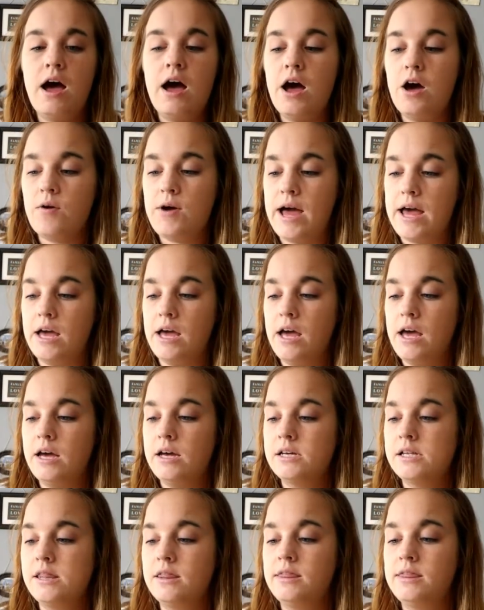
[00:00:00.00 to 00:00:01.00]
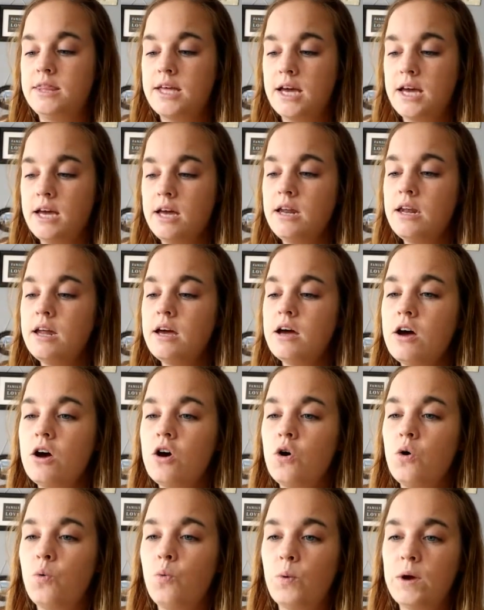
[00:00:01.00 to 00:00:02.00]
Okay, then
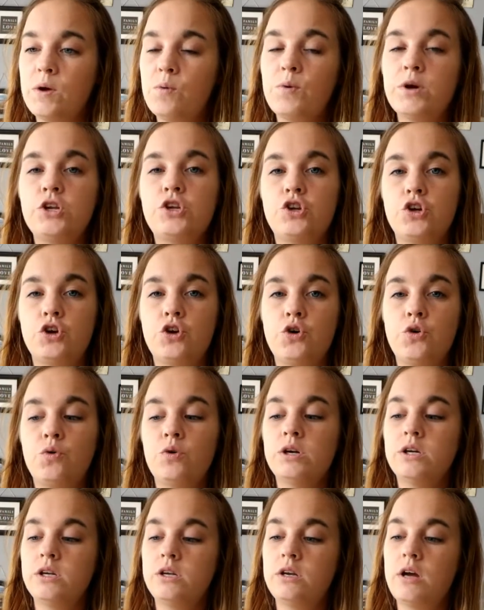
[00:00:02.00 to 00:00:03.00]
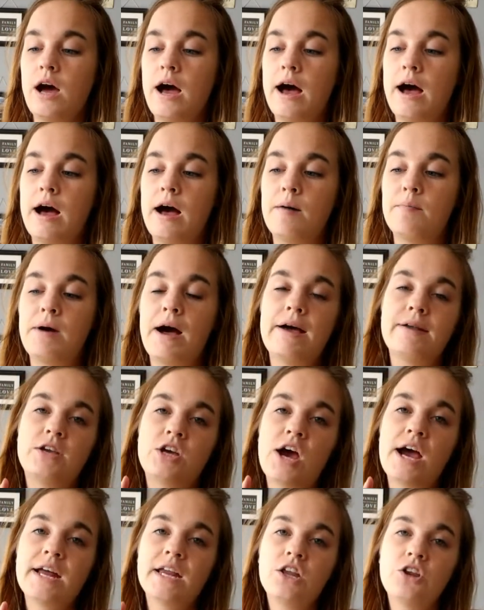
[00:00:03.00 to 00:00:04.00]
we would do, um, I
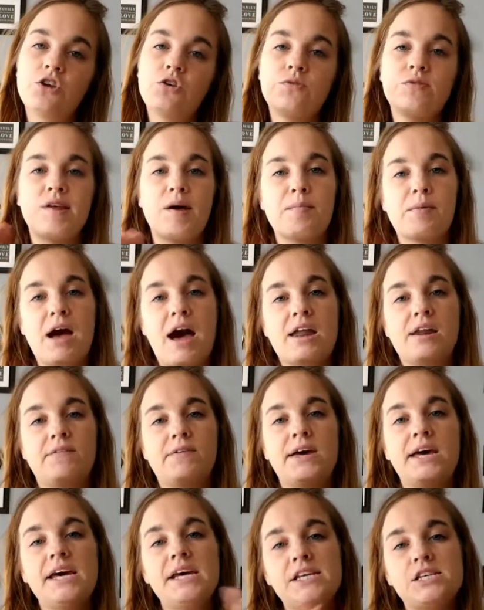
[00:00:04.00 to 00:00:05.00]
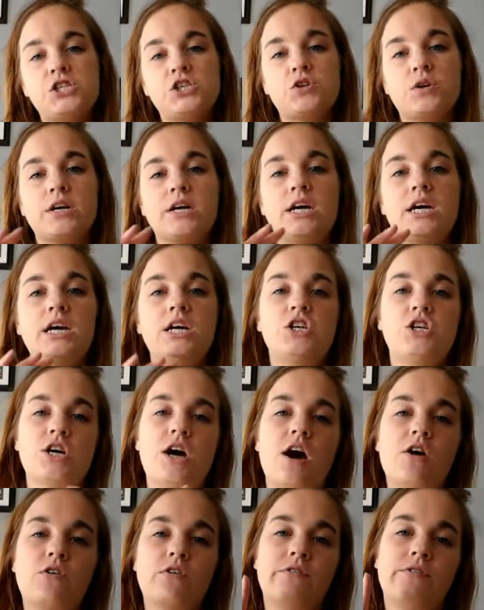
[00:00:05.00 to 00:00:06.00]
tried to do some kind of history,
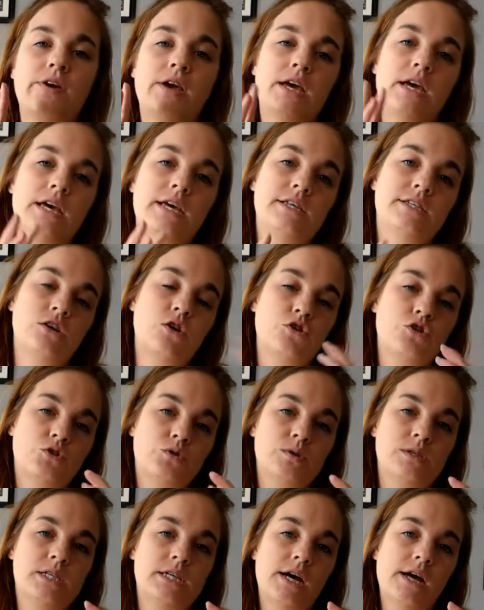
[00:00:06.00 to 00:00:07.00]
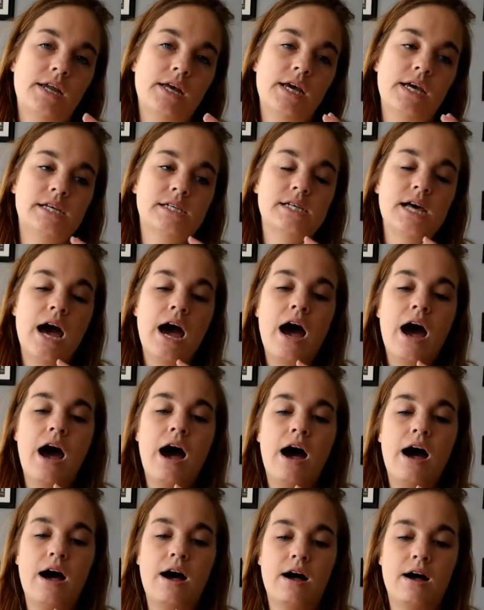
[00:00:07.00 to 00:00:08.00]
geography, social studies.
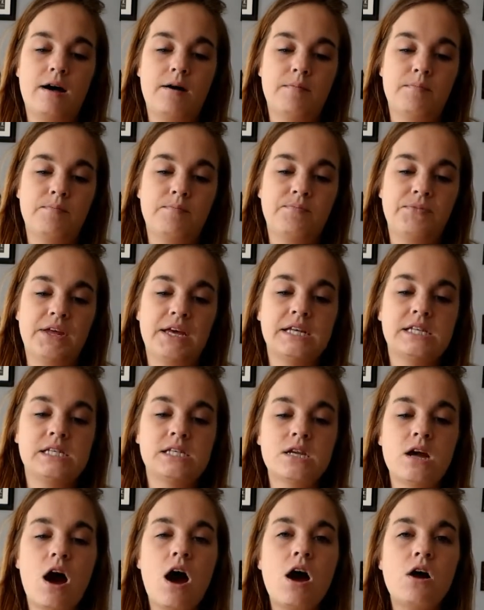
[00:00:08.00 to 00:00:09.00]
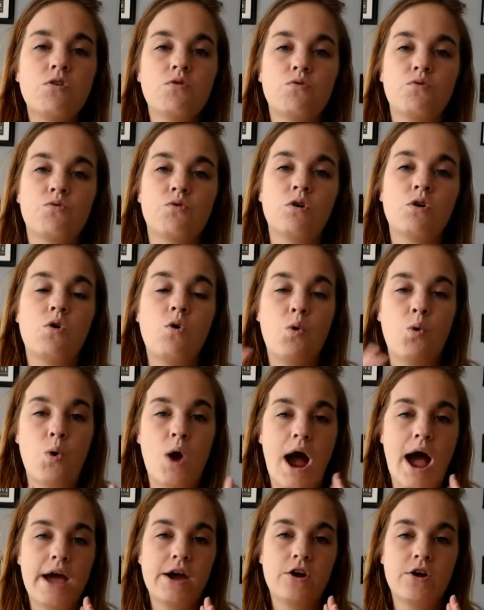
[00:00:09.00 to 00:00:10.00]
Um, it's not
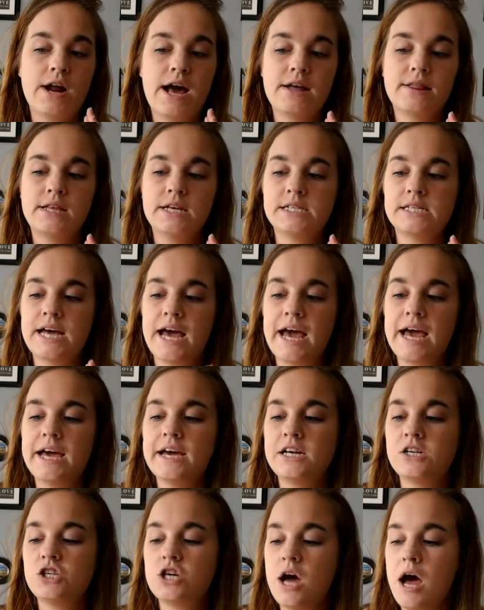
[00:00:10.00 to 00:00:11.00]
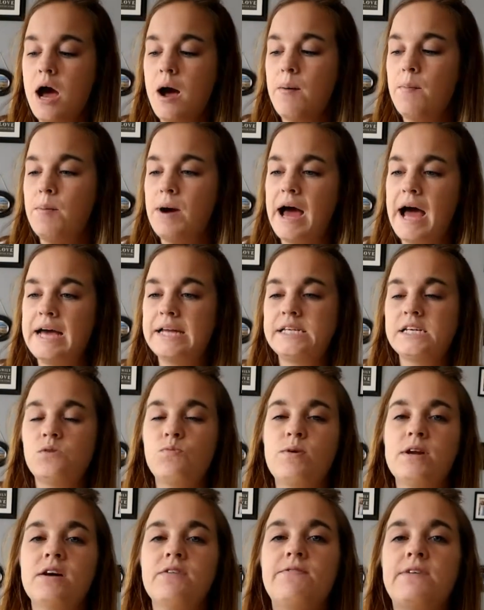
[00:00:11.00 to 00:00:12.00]
required at this age, but I did
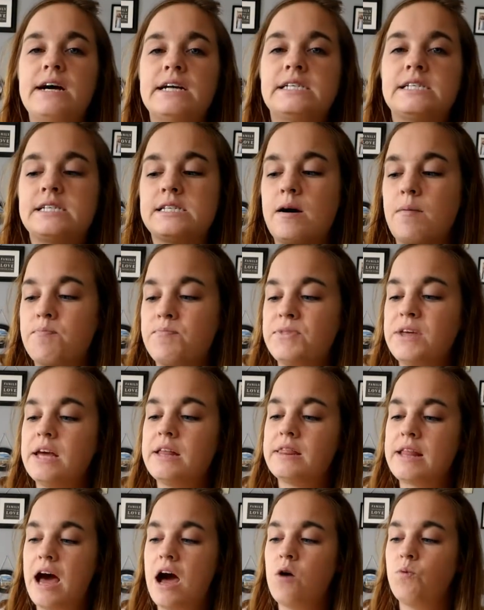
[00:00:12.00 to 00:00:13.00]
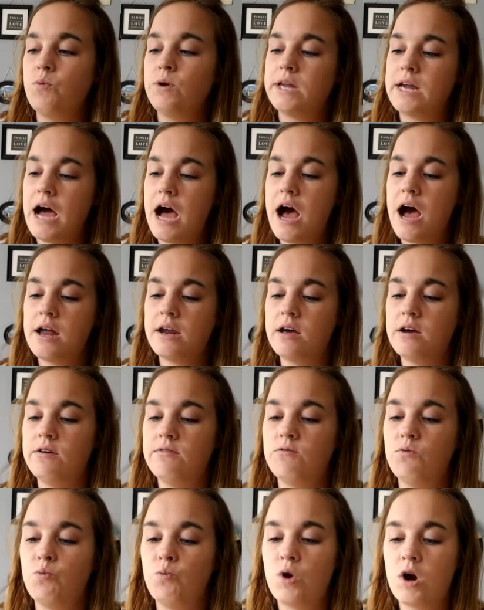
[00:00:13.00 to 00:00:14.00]
want to find something that would kind
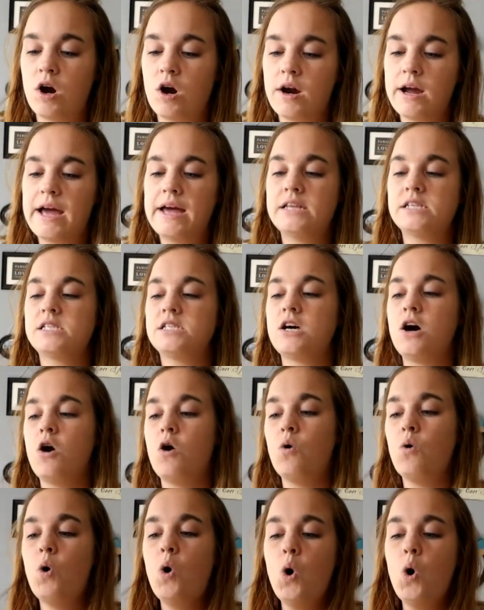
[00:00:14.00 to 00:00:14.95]
of work. And so